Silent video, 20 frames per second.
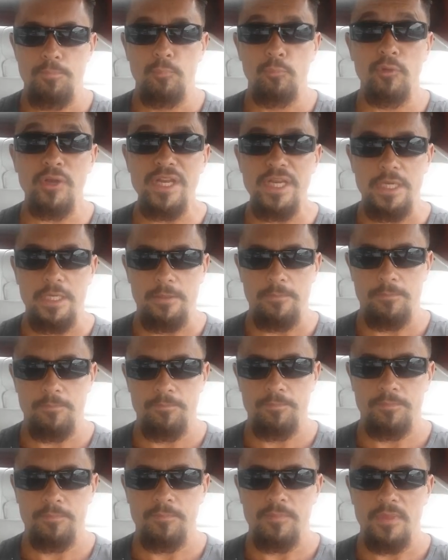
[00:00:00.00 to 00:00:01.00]
breeding
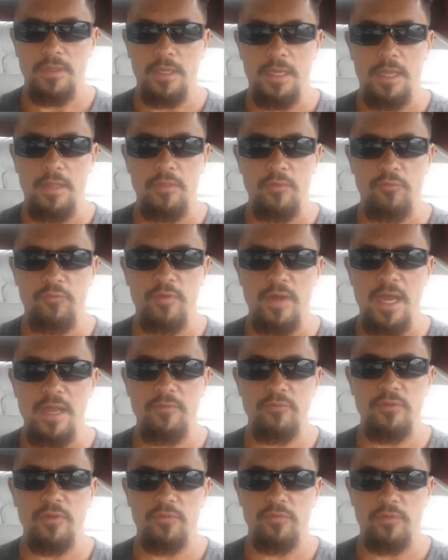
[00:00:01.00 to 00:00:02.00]
and the
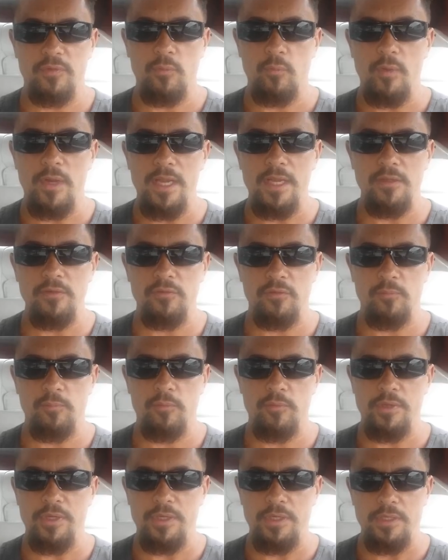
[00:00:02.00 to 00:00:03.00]
5 different ways of
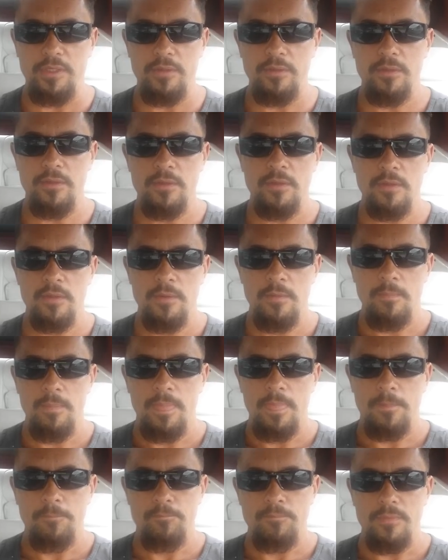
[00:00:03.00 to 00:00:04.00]
breeding.
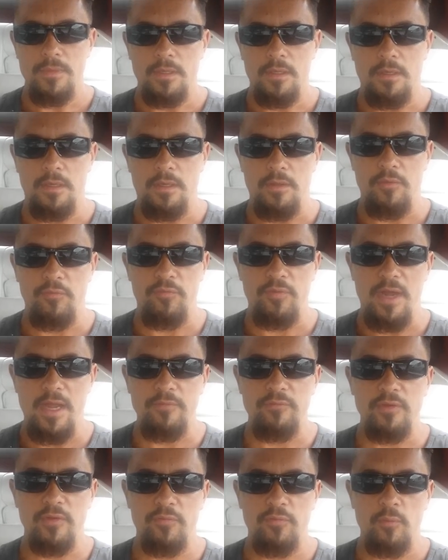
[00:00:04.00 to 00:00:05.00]
The
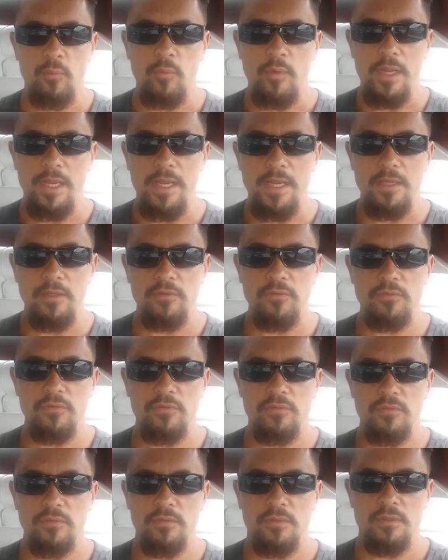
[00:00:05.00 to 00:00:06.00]
5 different
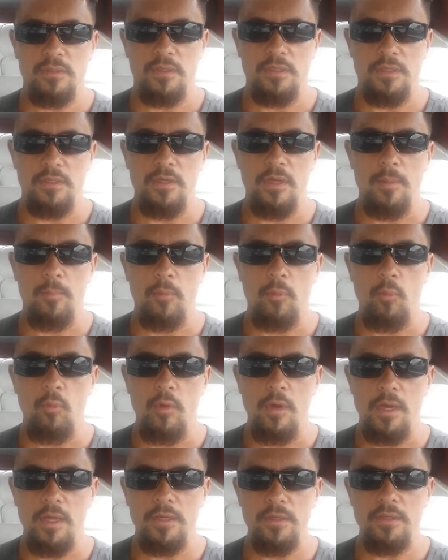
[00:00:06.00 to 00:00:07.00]
ways, number
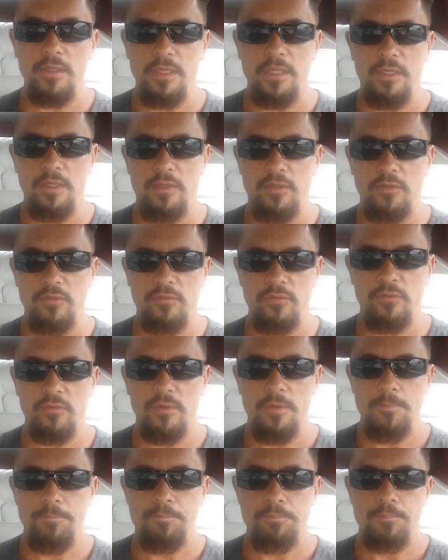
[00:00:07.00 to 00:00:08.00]
1 is
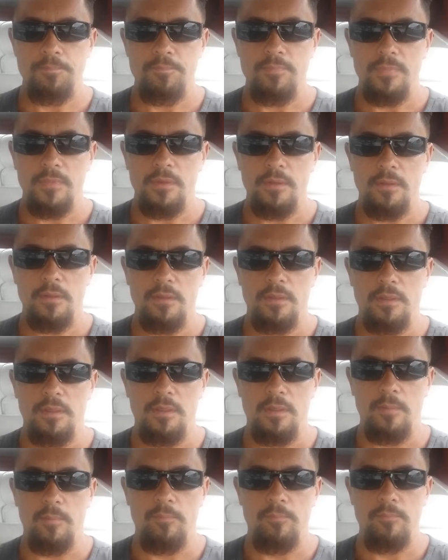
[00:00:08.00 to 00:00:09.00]

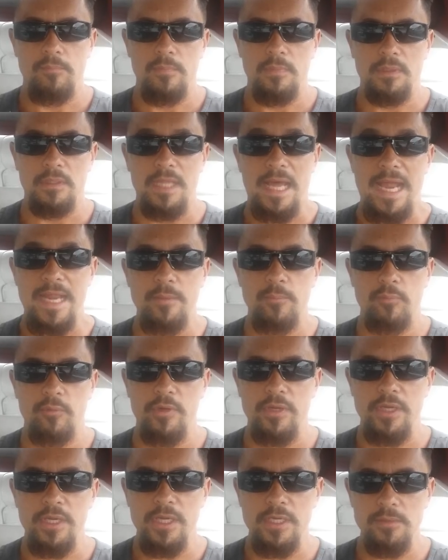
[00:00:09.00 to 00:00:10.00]
line
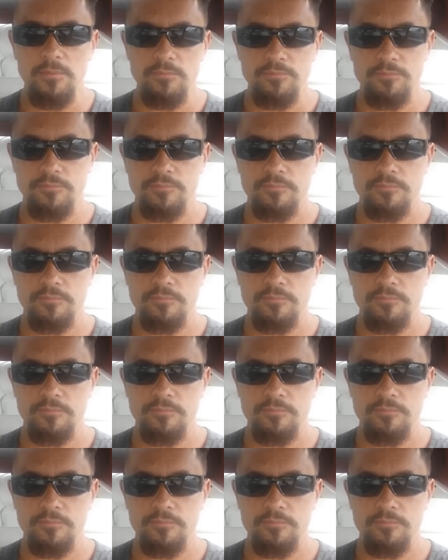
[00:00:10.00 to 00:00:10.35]
breeding.